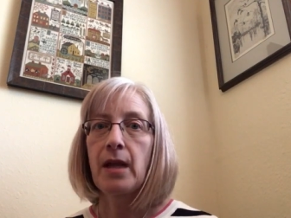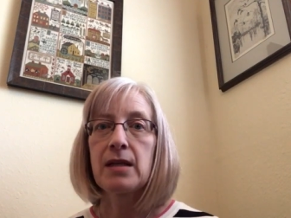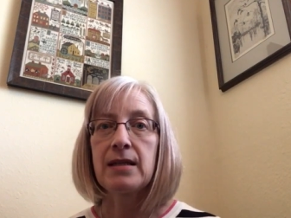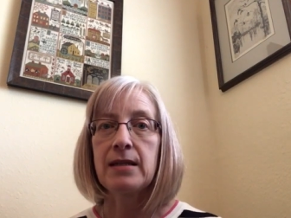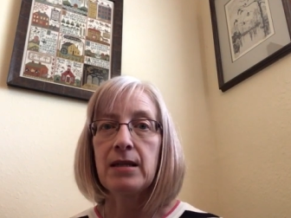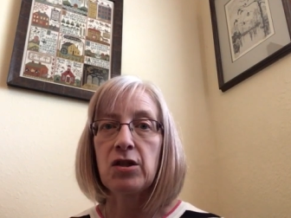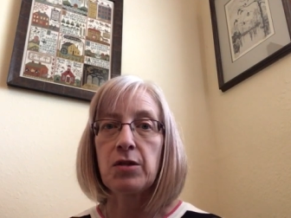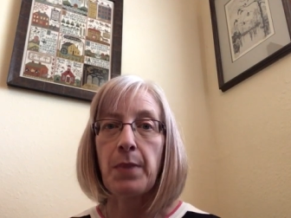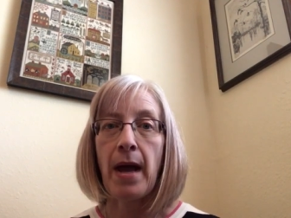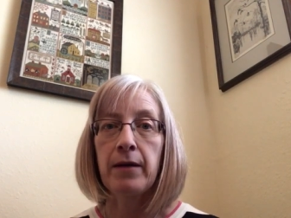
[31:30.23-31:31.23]

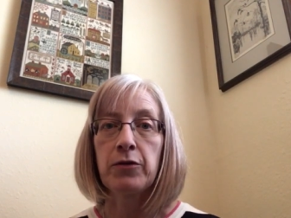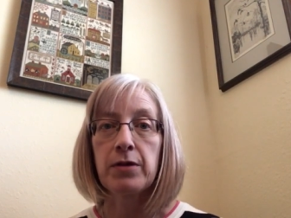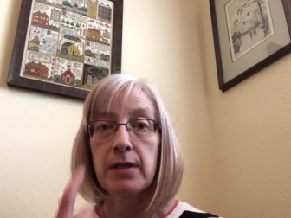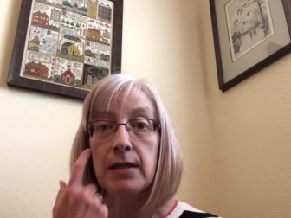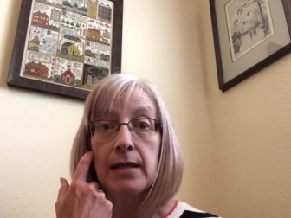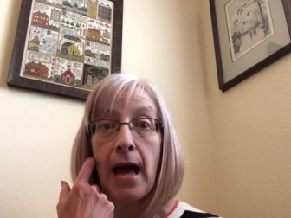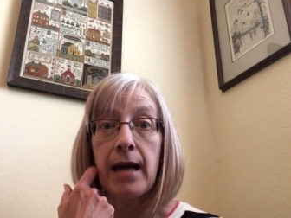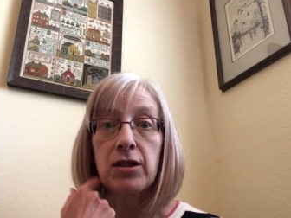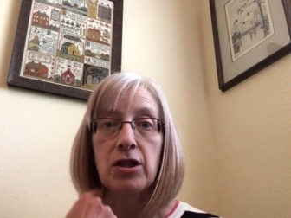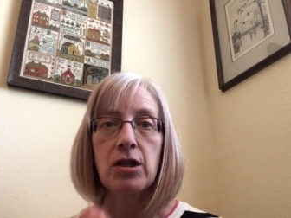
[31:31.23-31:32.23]
stitch pattern
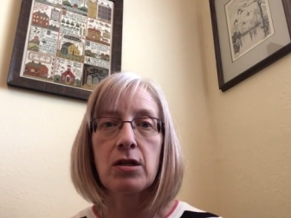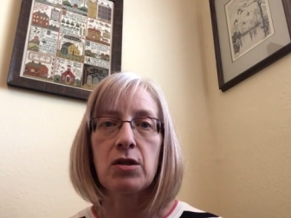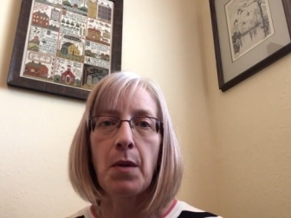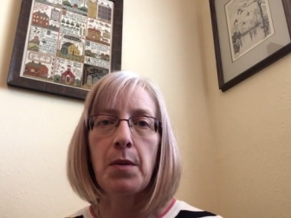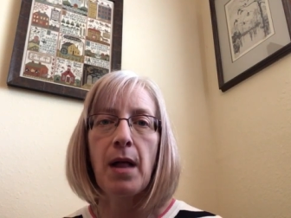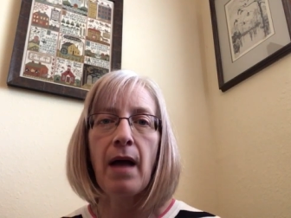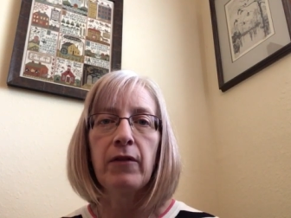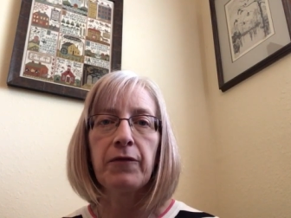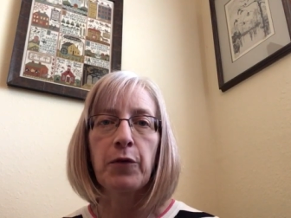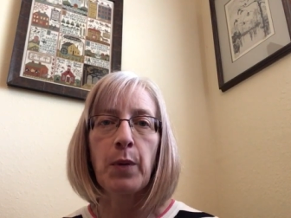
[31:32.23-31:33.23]
stash, so I will have
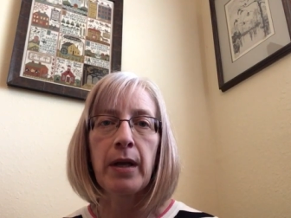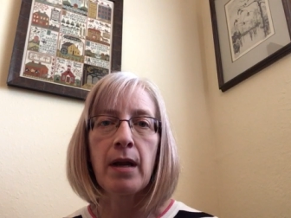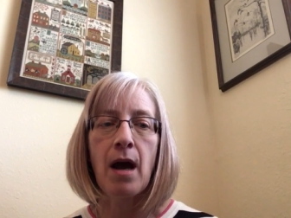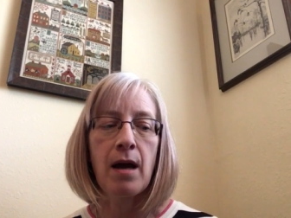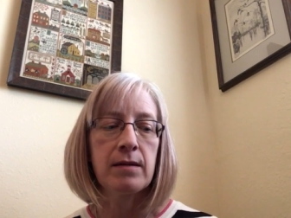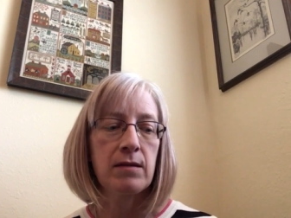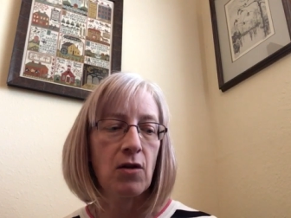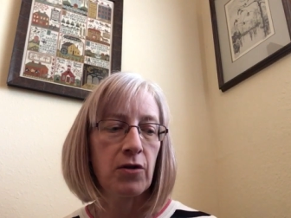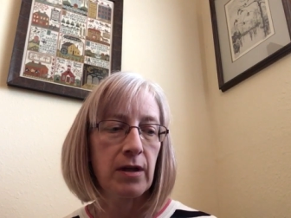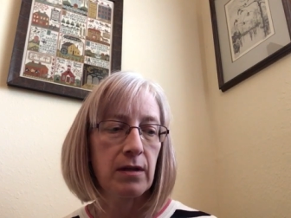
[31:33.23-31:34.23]
it for when I
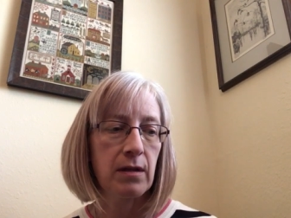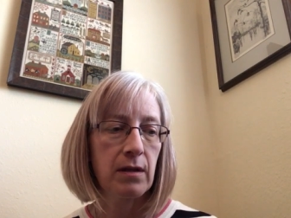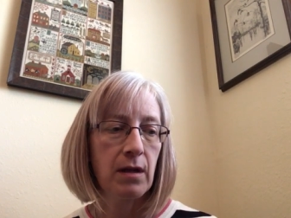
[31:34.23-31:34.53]
start it.